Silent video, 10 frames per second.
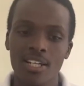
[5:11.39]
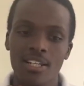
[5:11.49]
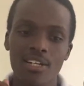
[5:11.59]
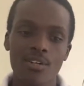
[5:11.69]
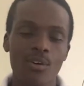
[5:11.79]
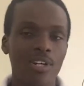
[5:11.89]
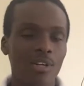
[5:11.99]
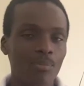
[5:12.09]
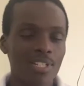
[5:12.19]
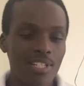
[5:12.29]
Then on
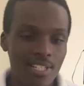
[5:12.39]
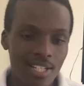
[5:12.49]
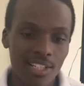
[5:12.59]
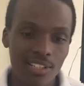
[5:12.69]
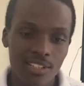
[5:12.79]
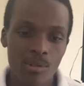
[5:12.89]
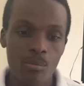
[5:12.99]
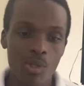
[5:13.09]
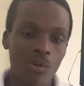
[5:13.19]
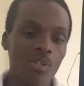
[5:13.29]
the opposite
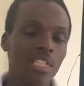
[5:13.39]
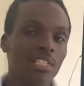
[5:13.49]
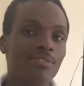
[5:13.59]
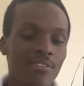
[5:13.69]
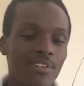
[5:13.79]
side, poor quality